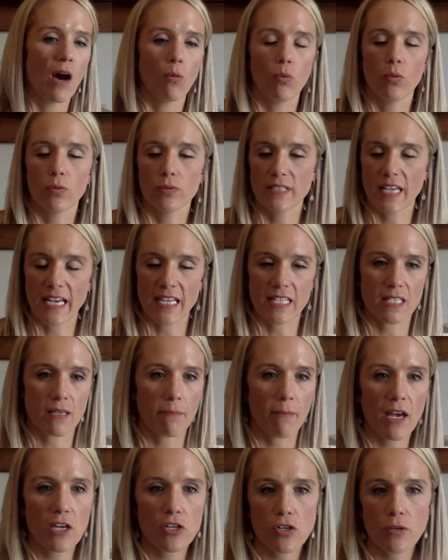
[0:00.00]
We'll take some
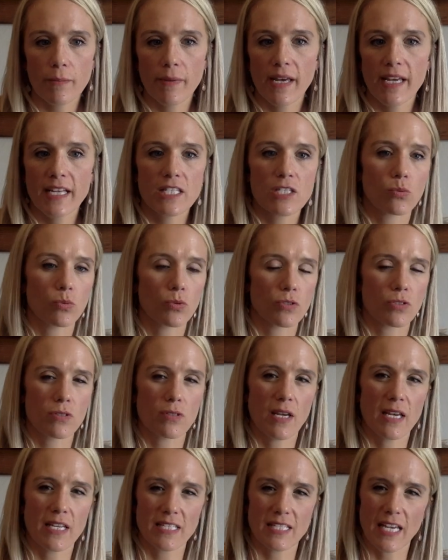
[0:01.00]
measurements, we'll
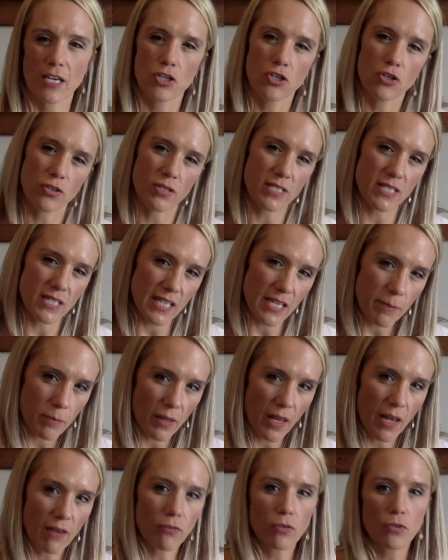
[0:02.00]
assess your sleep
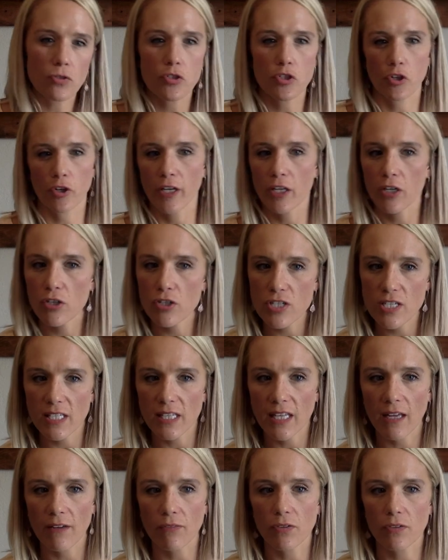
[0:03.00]
levels, your energy
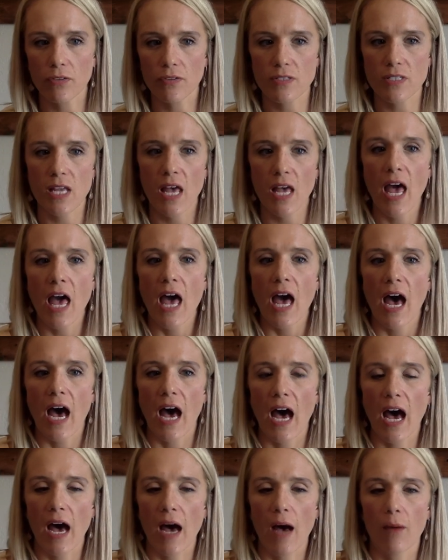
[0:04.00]
levels,
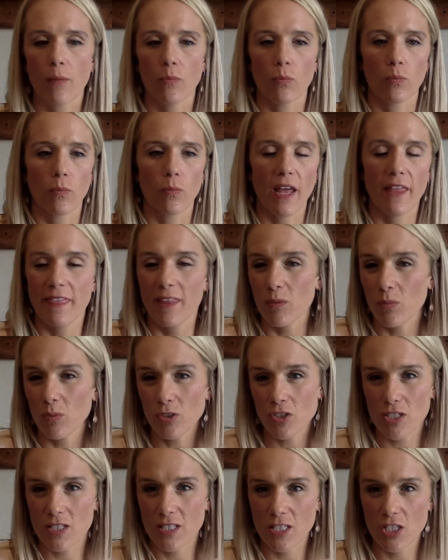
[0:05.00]
and then we'll
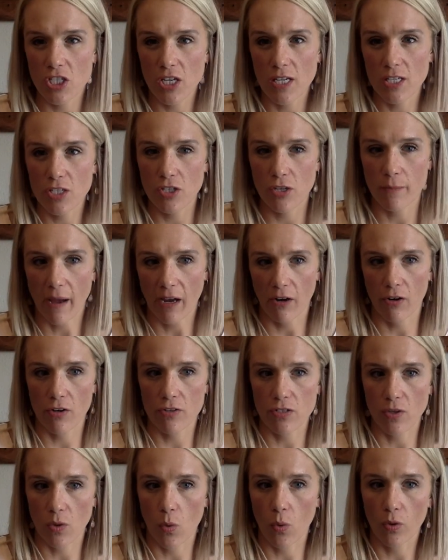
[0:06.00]
just adjust your
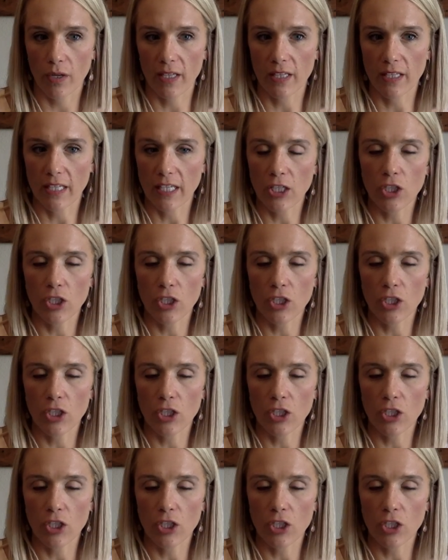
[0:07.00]
macros accordingly.